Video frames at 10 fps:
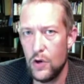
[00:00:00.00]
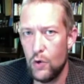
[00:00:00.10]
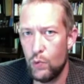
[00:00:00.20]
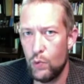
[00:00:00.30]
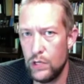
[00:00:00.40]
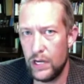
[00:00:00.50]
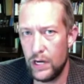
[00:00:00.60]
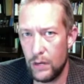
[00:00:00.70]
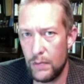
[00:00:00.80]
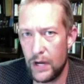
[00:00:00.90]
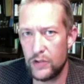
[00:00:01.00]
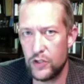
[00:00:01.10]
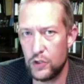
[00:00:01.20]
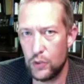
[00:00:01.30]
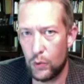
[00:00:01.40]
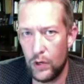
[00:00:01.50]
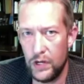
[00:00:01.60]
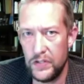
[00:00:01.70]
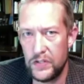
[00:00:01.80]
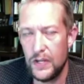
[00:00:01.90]
When you hear about
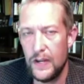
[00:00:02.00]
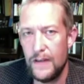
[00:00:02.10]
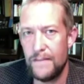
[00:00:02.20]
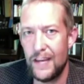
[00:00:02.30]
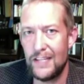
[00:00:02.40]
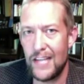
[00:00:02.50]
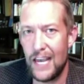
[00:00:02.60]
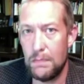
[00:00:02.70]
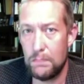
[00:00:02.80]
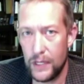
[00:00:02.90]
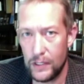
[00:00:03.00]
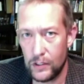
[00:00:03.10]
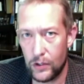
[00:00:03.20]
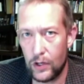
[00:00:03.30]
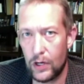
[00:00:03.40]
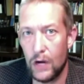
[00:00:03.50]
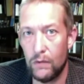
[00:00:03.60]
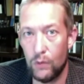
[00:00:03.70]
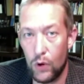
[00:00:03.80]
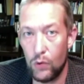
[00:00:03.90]
stories, that's a pillar
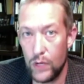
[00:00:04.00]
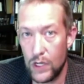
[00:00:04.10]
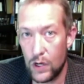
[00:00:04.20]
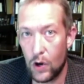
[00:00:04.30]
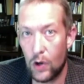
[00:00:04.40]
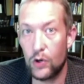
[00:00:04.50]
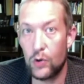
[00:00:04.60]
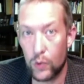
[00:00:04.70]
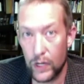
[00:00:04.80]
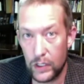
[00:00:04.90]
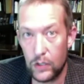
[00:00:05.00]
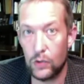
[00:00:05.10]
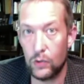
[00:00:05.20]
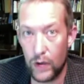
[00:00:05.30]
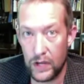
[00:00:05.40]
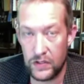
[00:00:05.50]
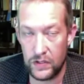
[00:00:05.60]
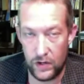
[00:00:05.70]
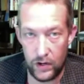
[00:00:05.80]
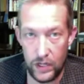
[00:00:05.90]
of what we call critical race
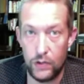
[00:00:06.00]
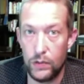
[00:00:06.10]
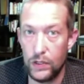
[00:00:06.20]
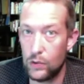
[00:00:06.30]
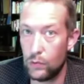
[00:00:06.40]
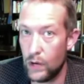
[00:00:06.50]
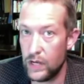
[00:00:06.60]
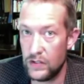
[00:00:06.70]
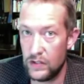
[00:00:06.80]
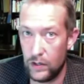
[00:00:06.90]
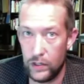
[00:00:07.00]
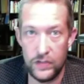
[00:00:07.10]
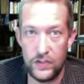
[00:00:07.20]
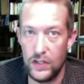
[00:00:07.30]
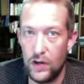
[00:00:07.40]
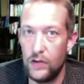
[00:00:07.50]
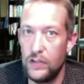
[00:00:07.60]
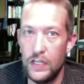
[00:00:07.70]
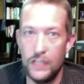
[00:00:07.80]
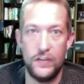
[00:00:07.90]
theory. Critical race theory,
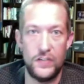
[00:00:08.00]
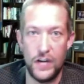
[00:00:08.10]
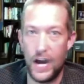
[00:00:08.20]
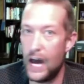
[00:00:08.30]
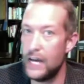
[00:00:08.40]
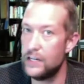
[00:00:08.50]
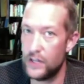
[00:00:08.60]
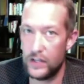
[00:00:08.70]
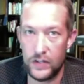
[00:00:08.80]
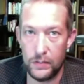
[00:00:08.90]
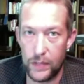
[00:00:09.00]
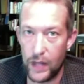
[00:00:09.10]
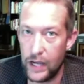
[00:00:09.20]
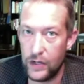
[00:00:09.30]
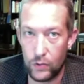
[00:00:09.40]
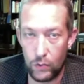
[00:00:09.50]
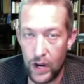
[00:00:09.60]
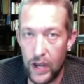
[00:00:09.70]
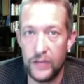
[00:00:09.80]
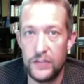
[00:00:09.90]
CRT, does not just apply to
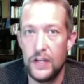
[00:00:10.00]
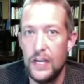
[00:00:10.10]
race.